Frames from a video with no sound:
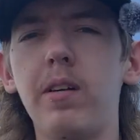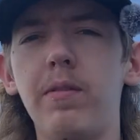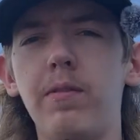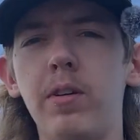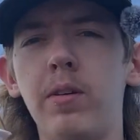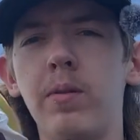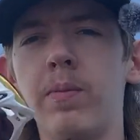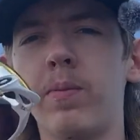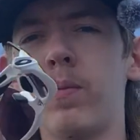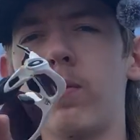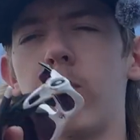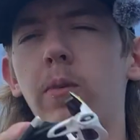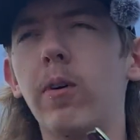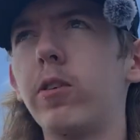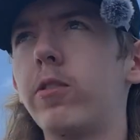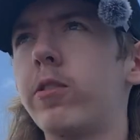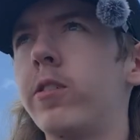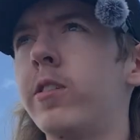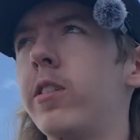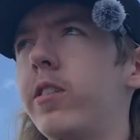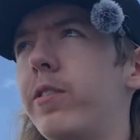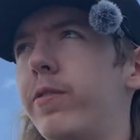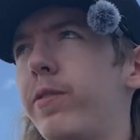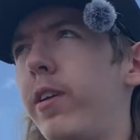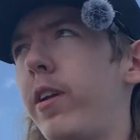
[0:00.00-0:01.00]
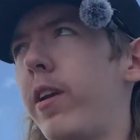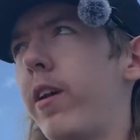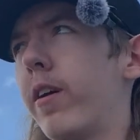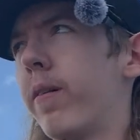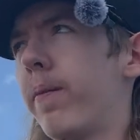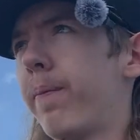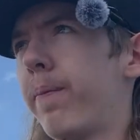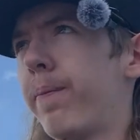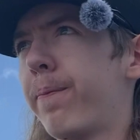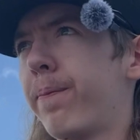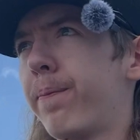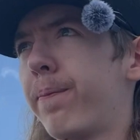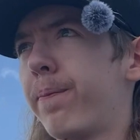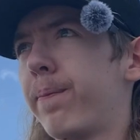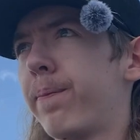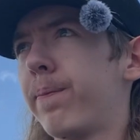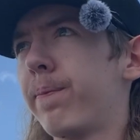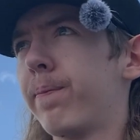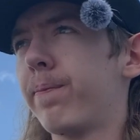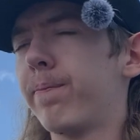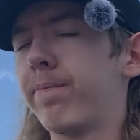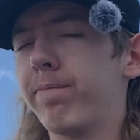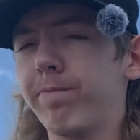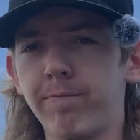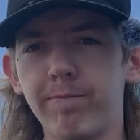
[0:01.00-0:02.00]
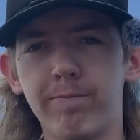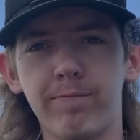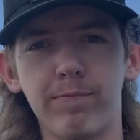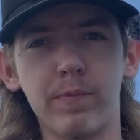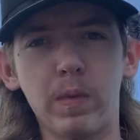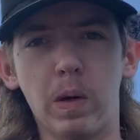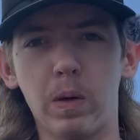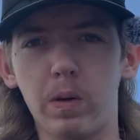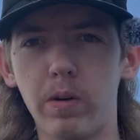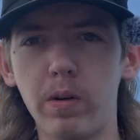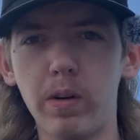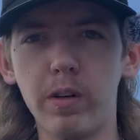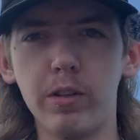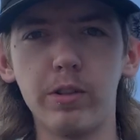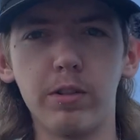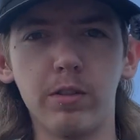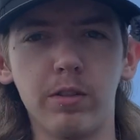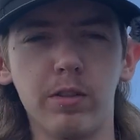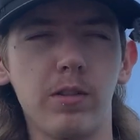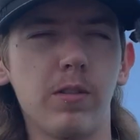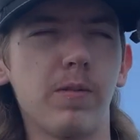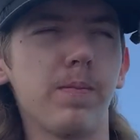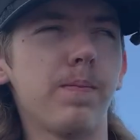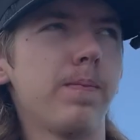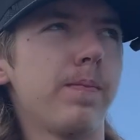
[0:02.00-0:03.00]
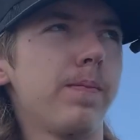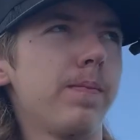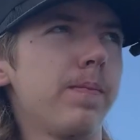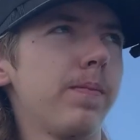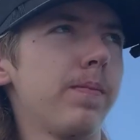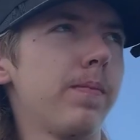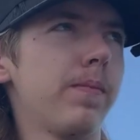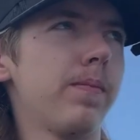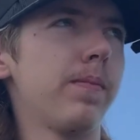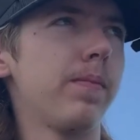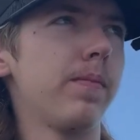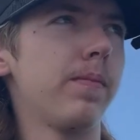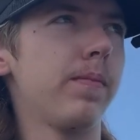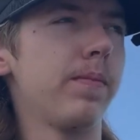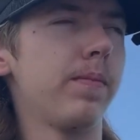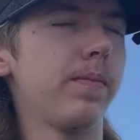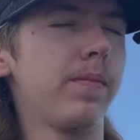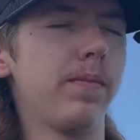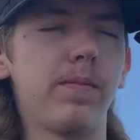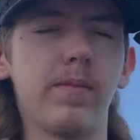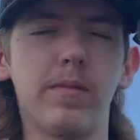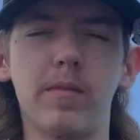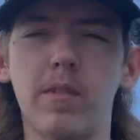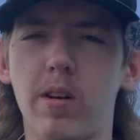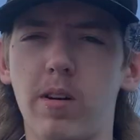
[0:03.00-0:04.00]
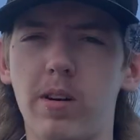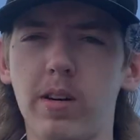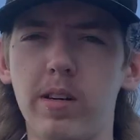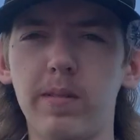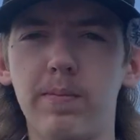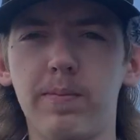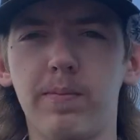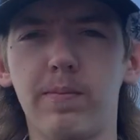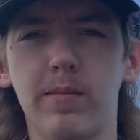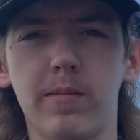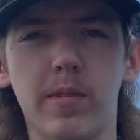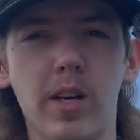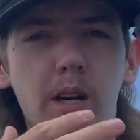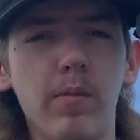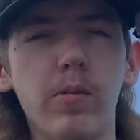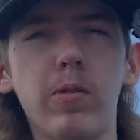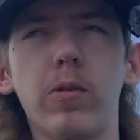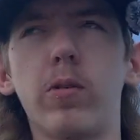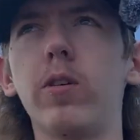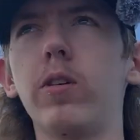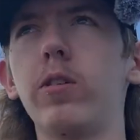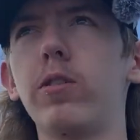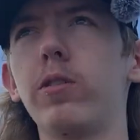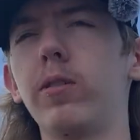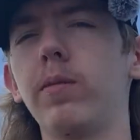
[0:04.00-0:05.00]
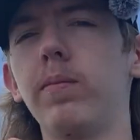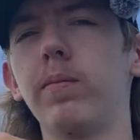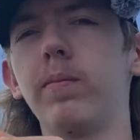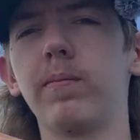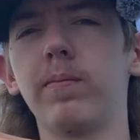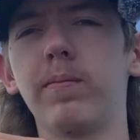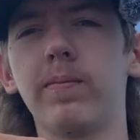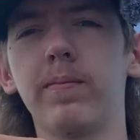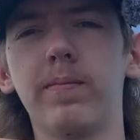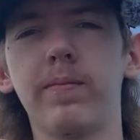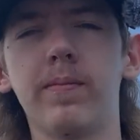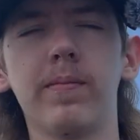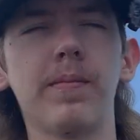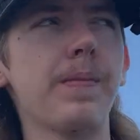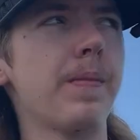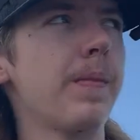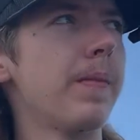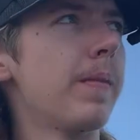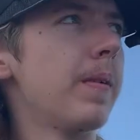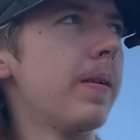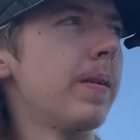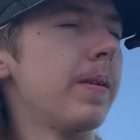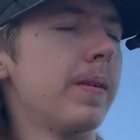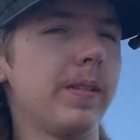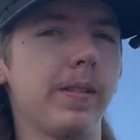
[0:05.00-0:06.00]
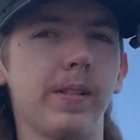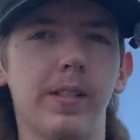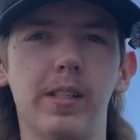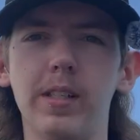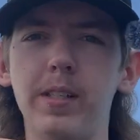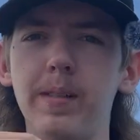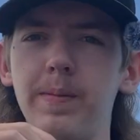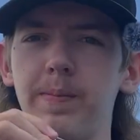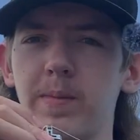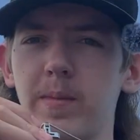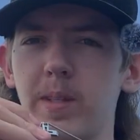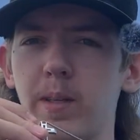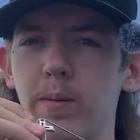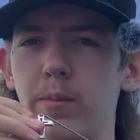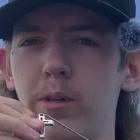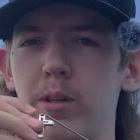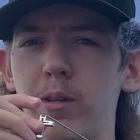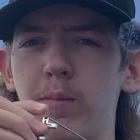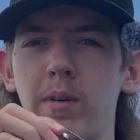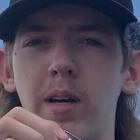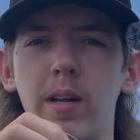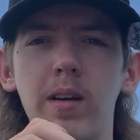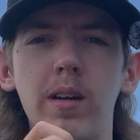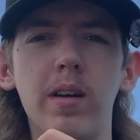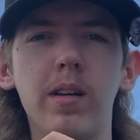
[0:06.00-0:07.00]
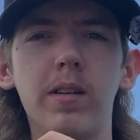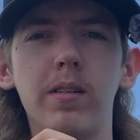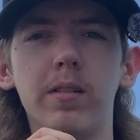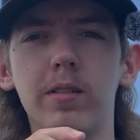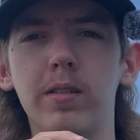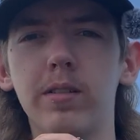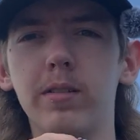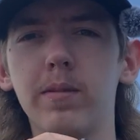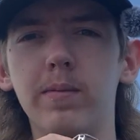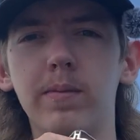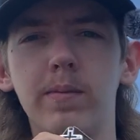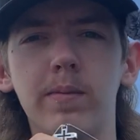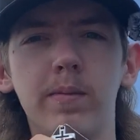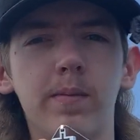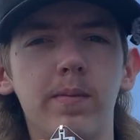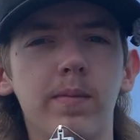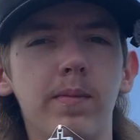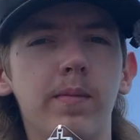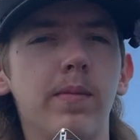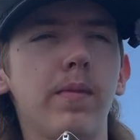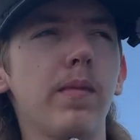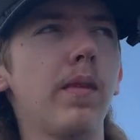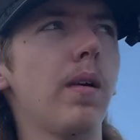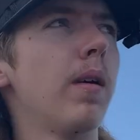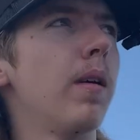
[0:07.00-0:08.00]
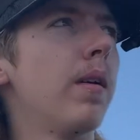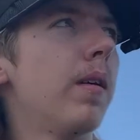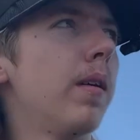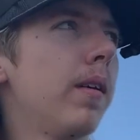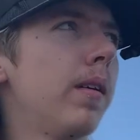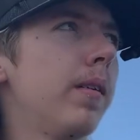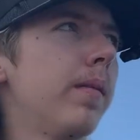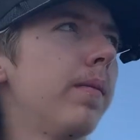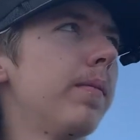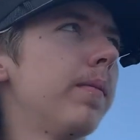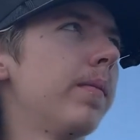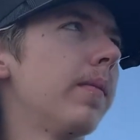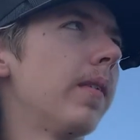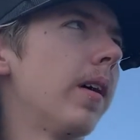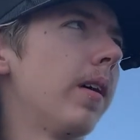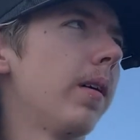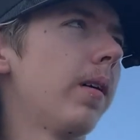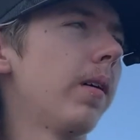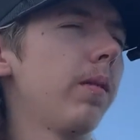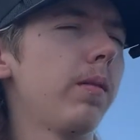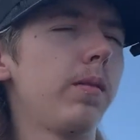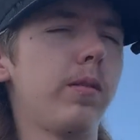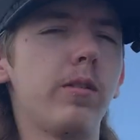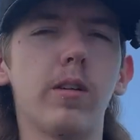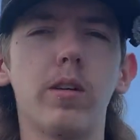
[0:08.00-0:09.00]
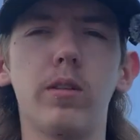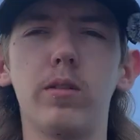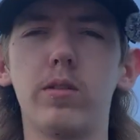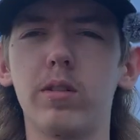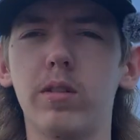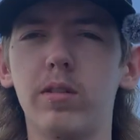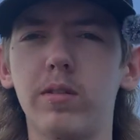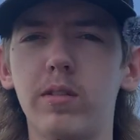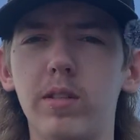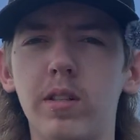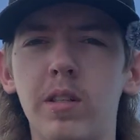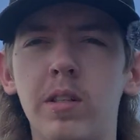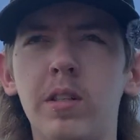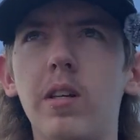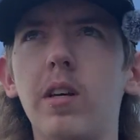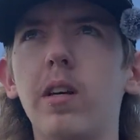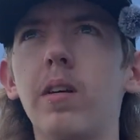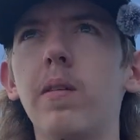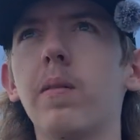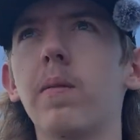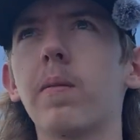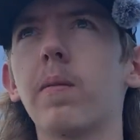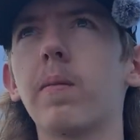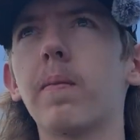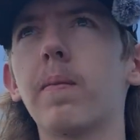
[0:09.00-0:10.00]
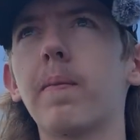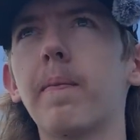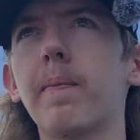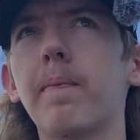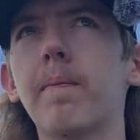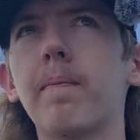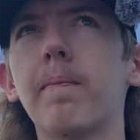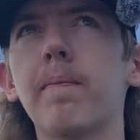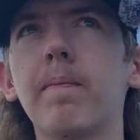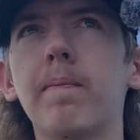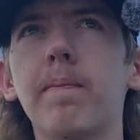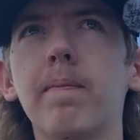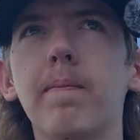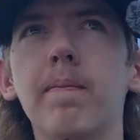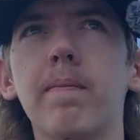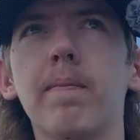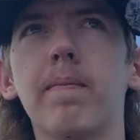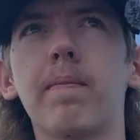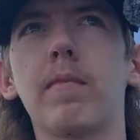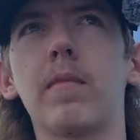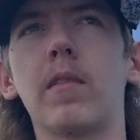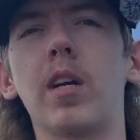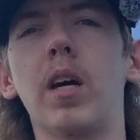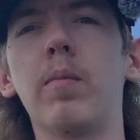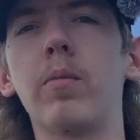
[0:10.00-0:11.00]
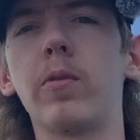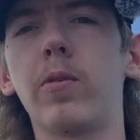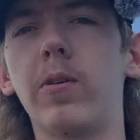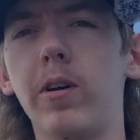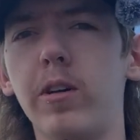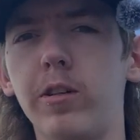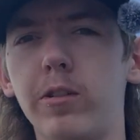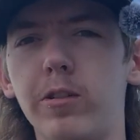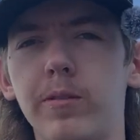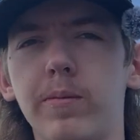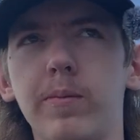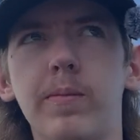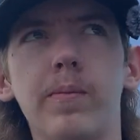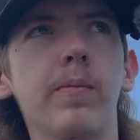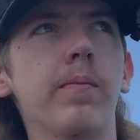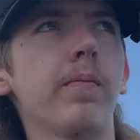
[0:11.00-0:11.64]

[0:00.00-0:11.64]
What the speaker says: of you watching this video are Christians? All right. I'm a Christian. See, I'm wearing my necklace. I go to church on Sunday. I'm a Christian.